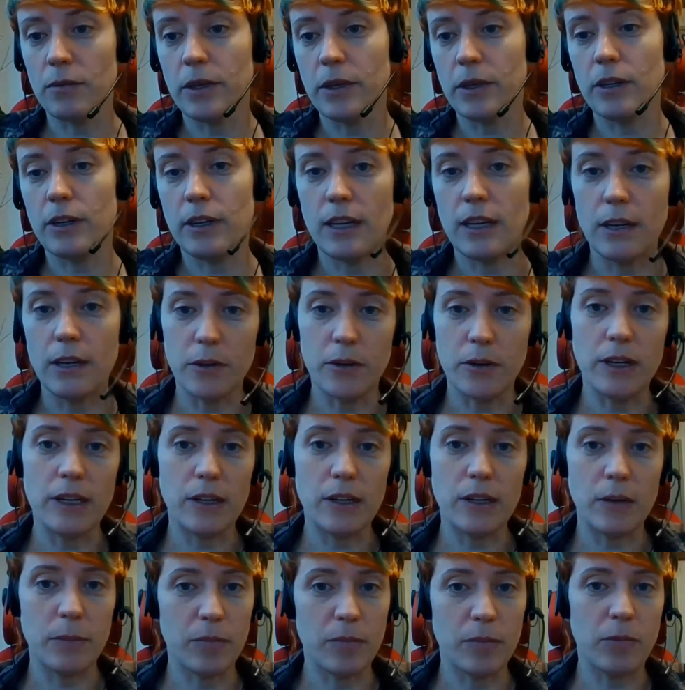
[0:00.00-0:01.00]
we are gonna hear a
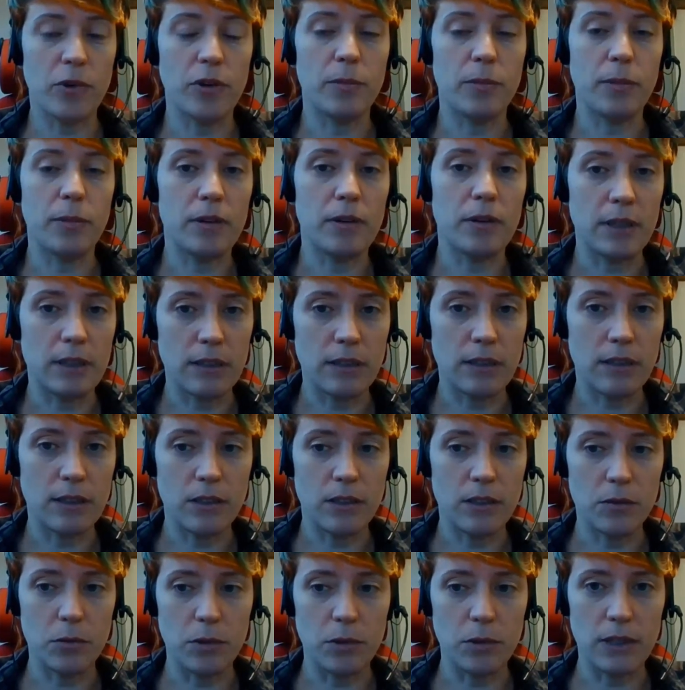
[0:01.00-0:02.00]
little bit more about it
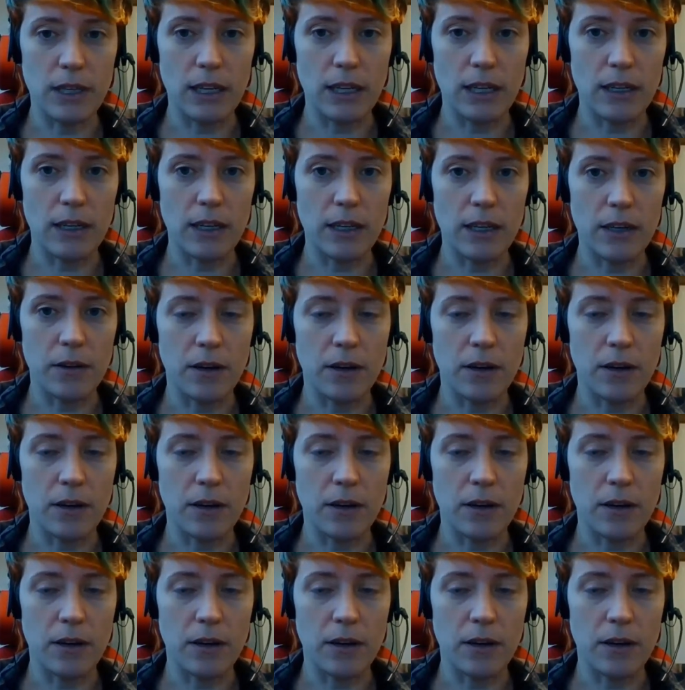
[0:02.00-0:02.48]
toward the end yeah.